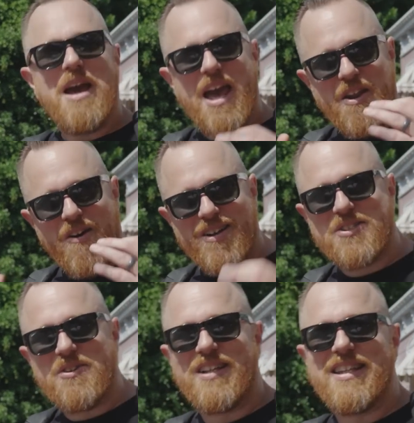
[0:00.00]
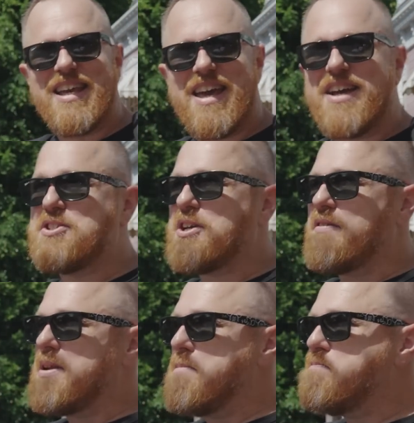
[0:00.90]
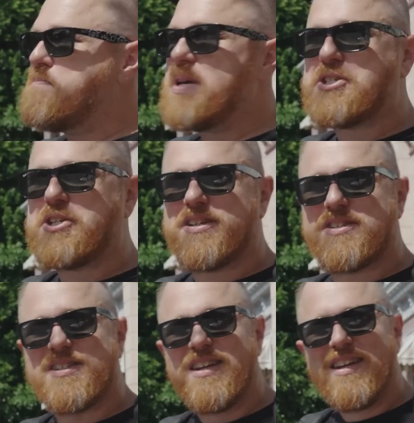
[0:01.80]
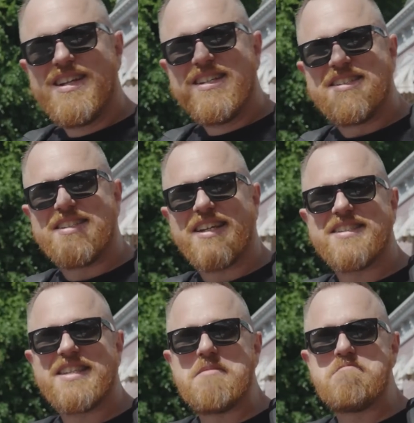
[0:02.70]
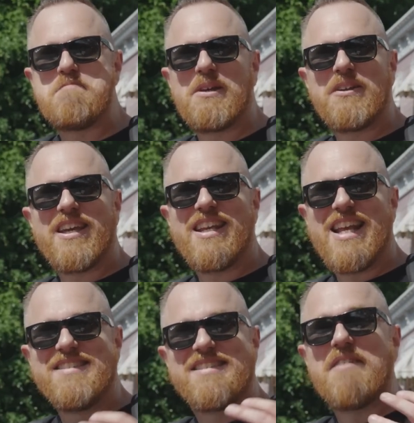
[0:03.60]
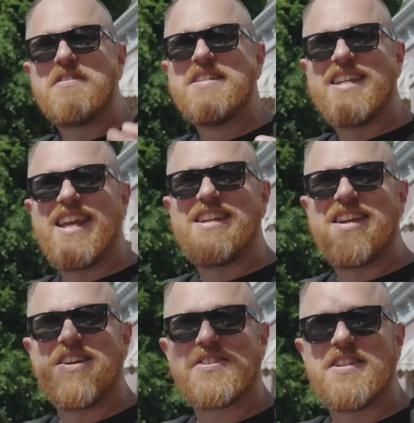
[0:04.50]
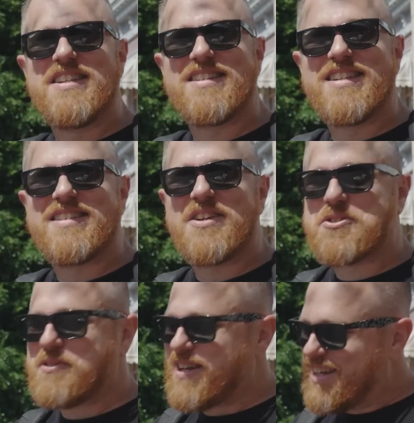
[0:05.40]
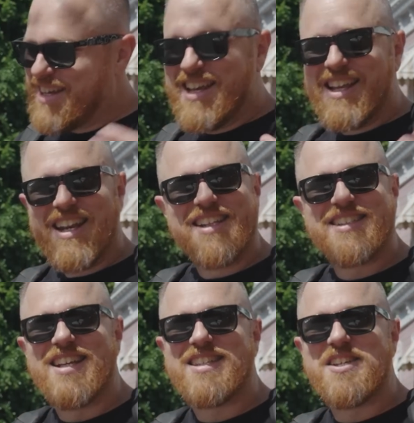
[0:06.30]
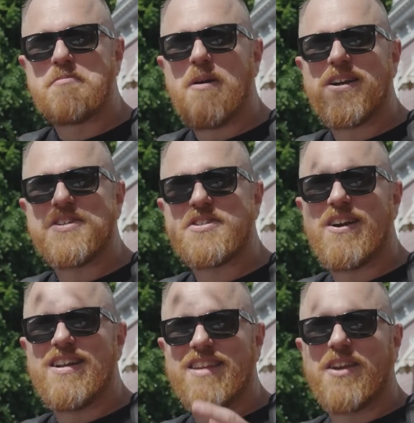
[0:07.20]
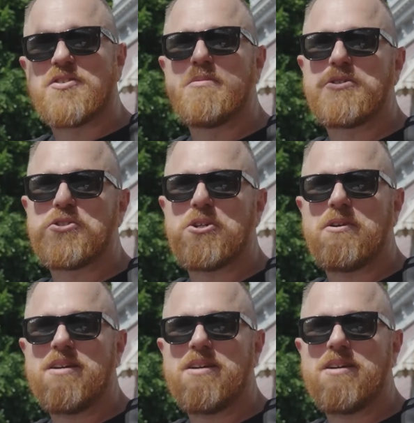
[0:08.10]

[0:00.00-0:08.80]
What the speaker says: and also on the edge of an ambitious 60 billion in 17 years in Disney's history, let's get this party started. Thank you so much for showing